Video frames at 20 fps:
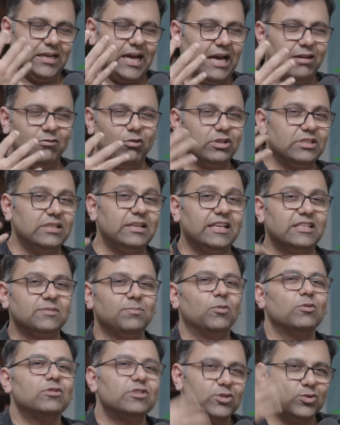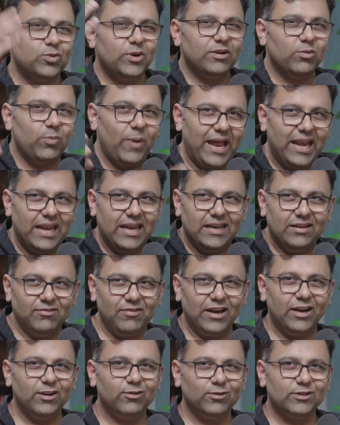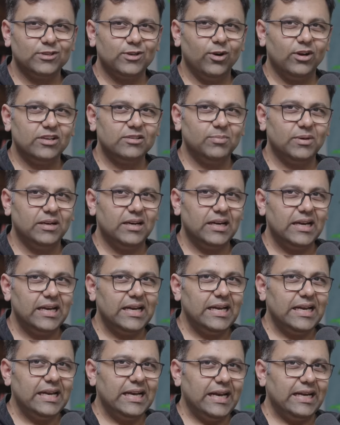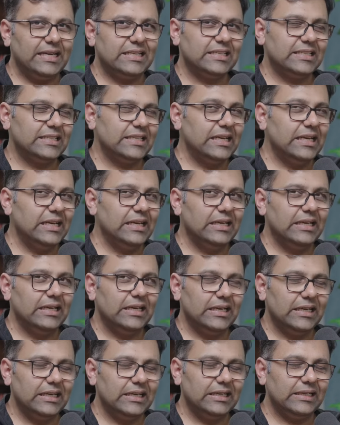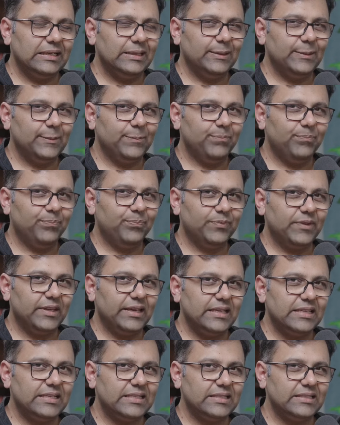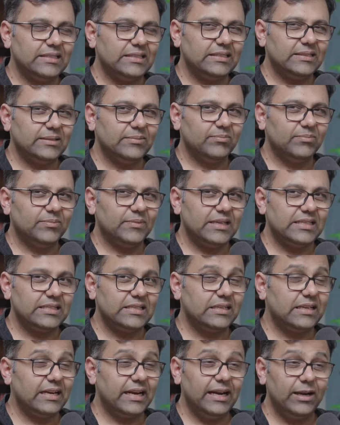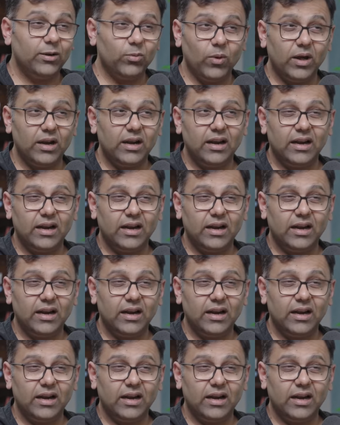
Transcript: I wasn't exposed to it when when it was launched, but it still. Um, is a is a great one,